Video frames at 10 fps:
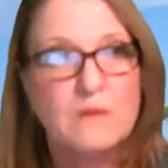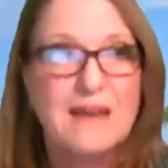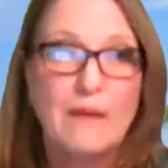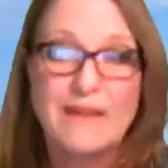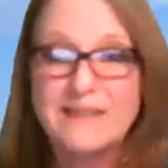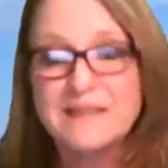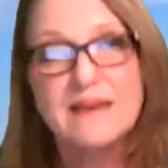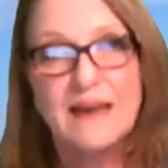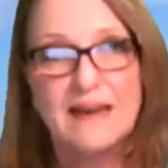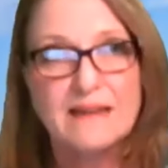Well, I went
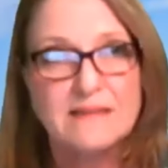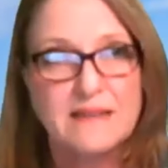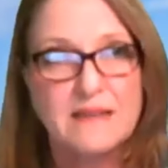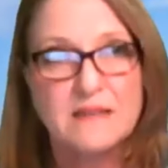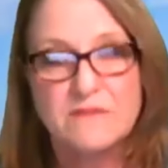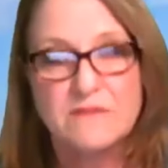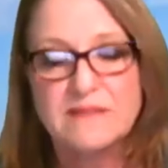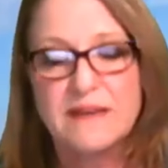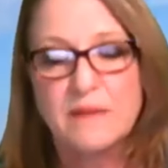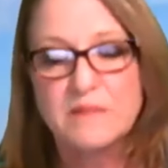senior and executive the
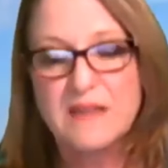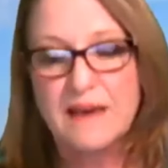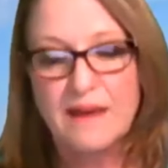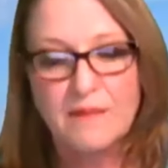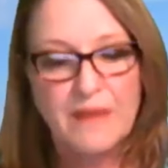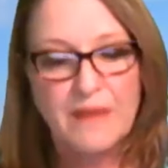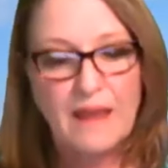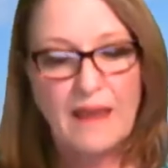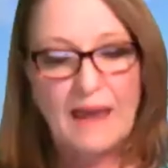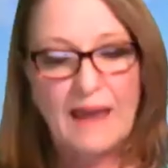same day.
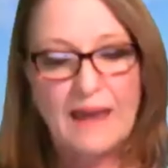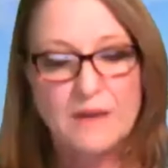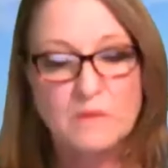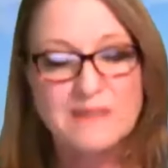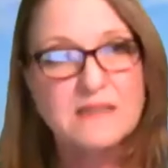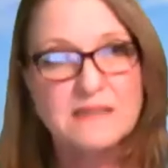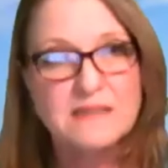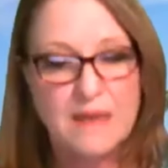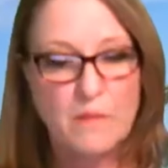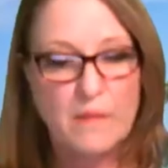And it was in
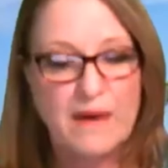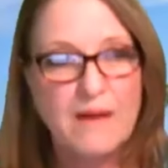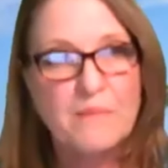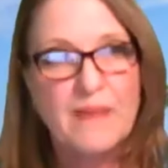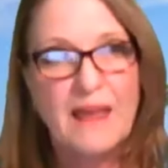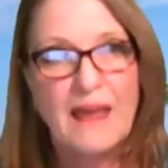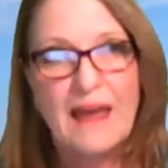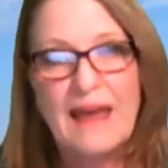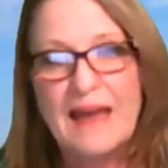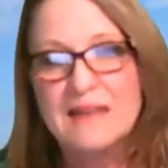December.
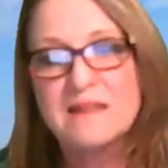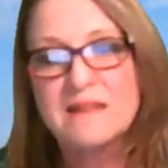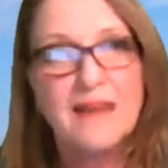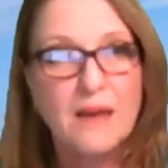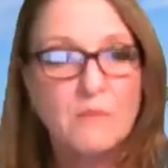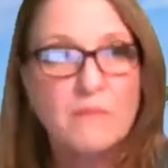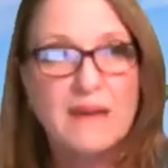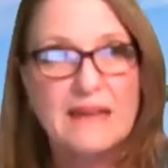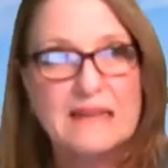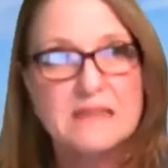And that
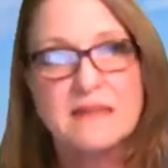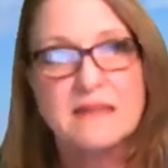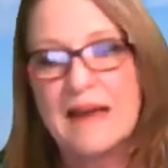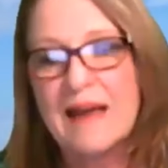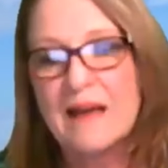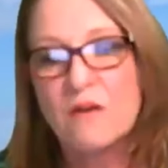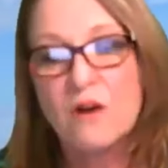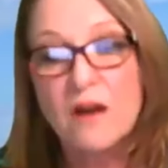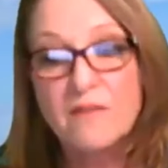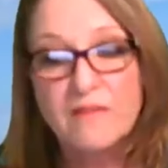meant that I
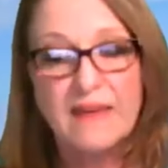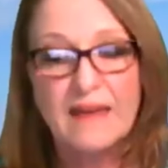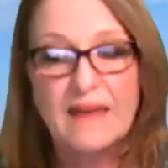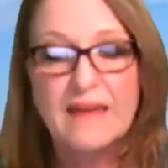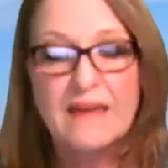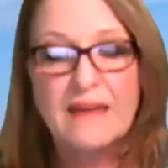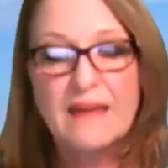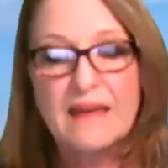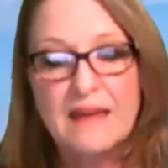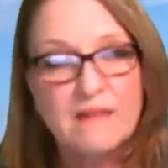got there
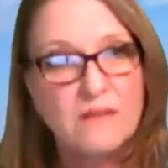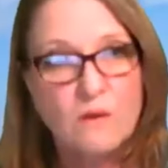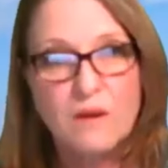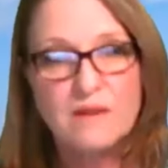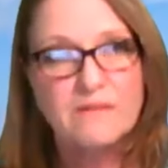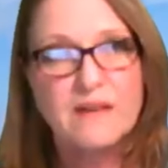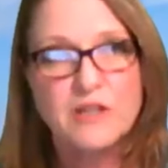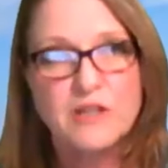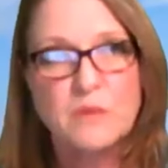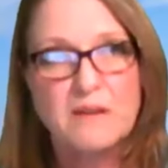in the
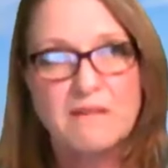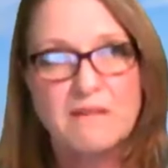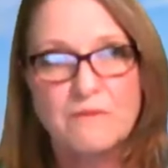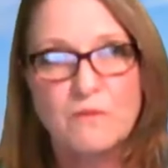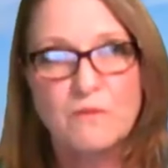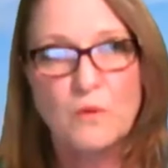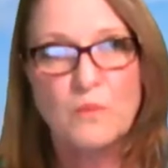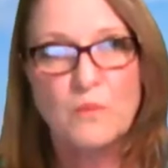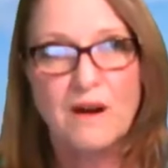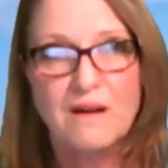qualification period for
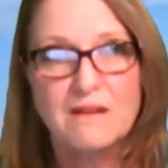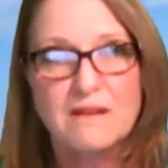Prague.